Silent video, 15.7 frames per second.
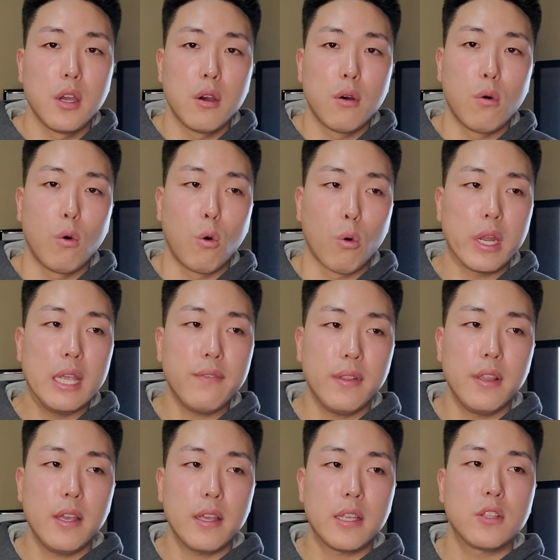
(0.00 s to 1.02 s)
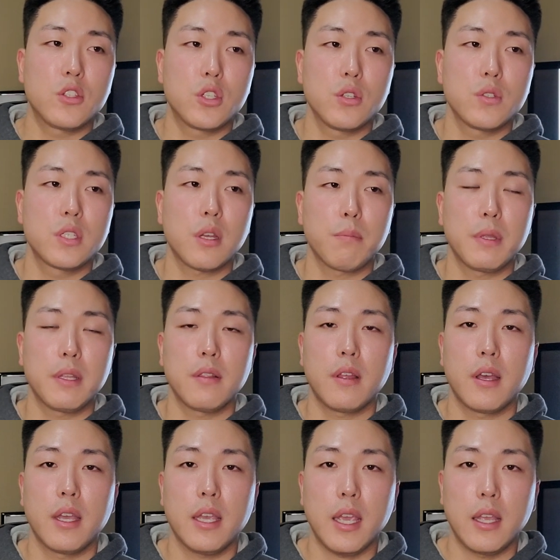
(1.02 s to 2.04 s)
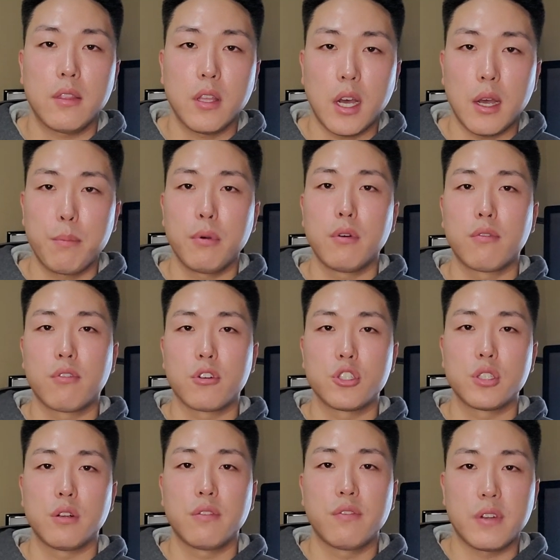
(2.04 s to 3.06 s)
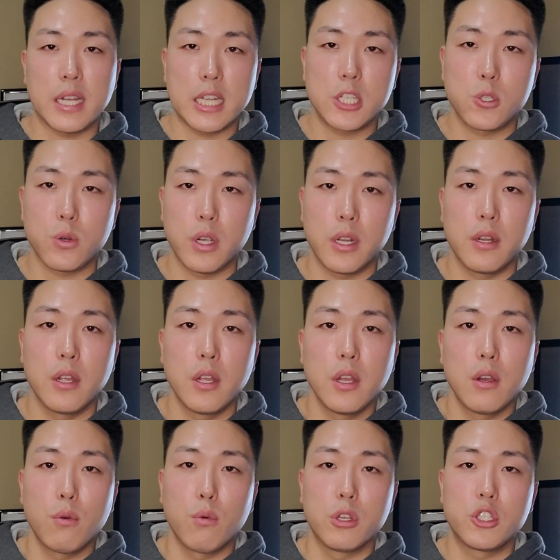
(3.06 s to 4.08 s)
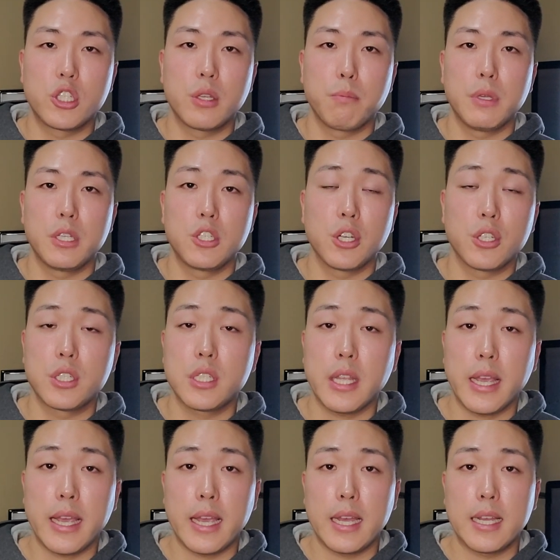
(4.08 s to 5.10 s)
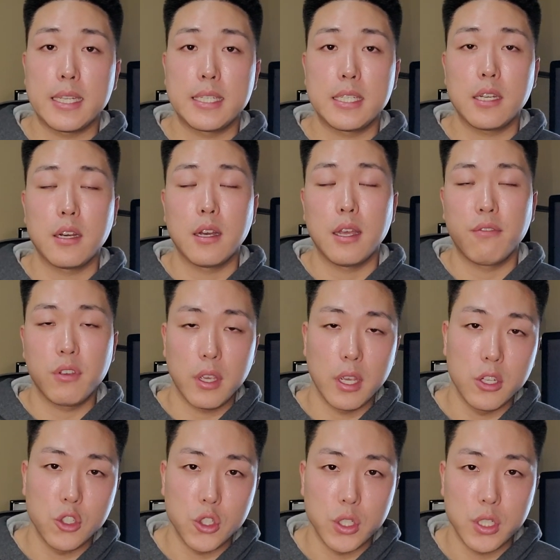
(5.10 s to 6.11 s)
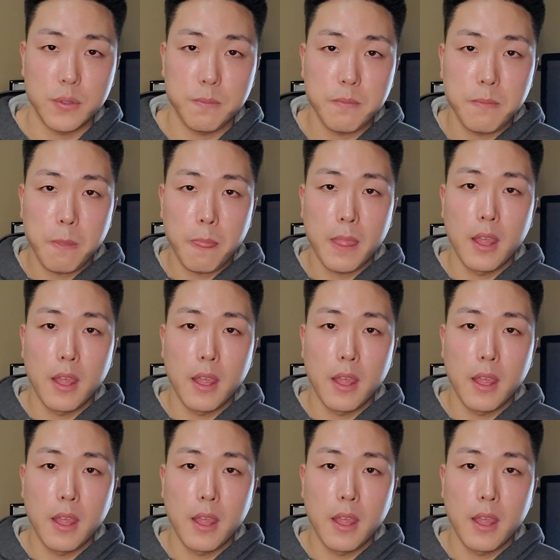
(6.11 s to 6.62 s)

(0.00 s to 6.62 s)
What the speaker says: or even look into something like a topical version of finasteride, which can be just as efficacious.